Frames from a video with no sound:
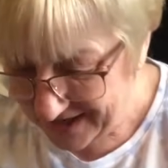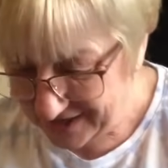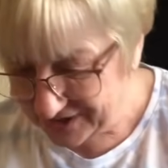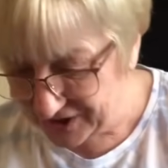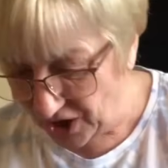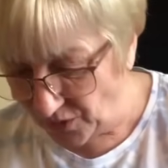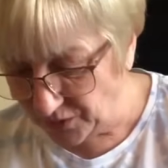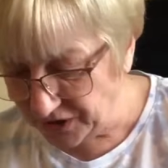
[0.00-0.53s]

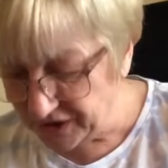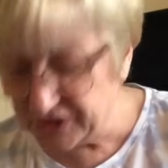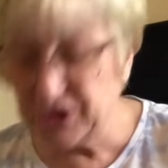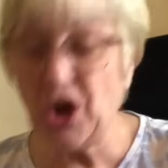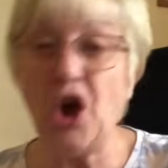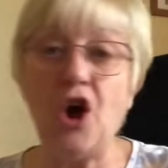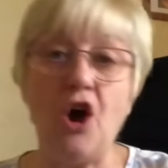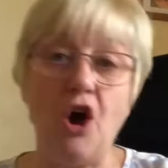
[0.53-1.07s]
So you
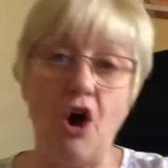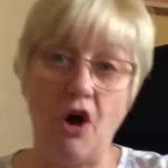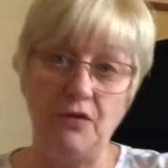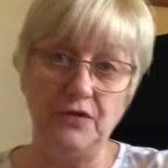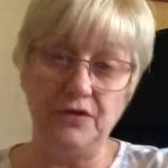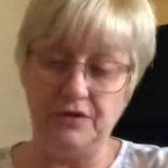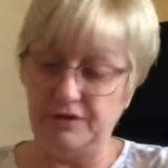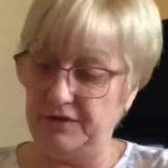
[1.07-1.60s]
saw
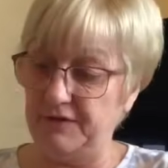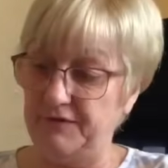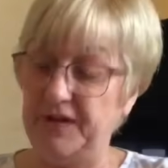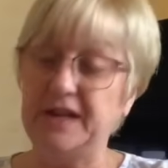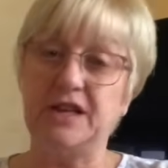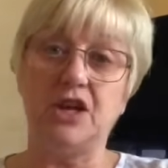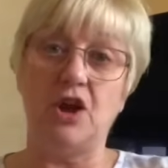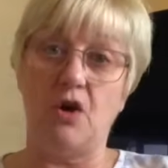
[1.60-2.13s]
on the
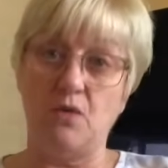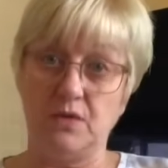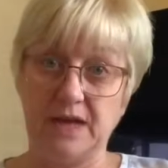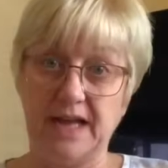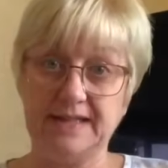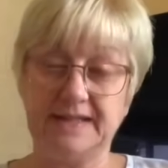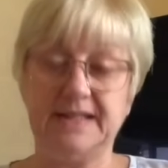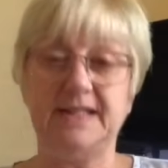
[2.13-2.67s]
video
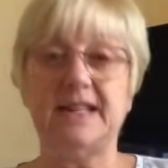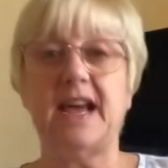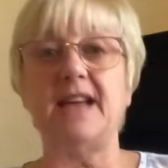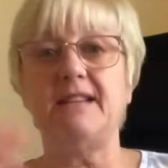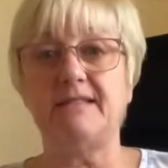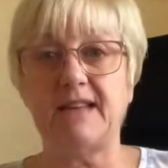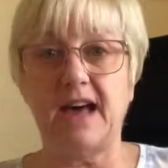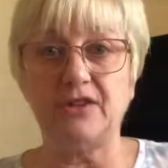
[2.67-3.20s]

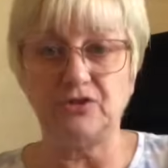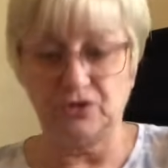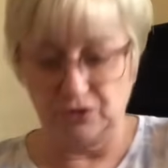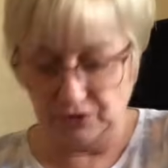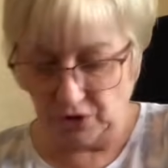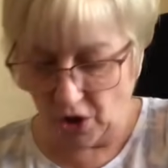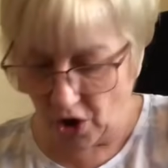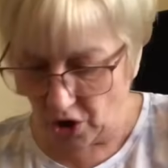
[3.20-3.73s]
yesterday that I'd
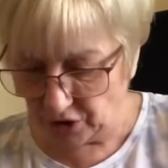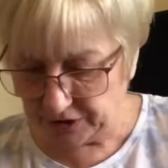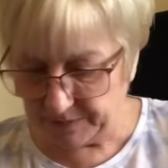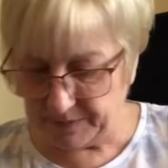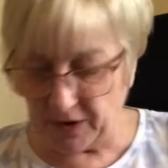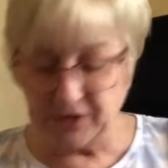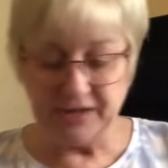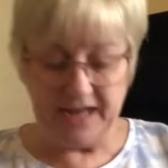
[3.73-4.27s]
done all the
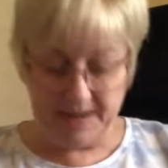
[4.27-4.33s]
body.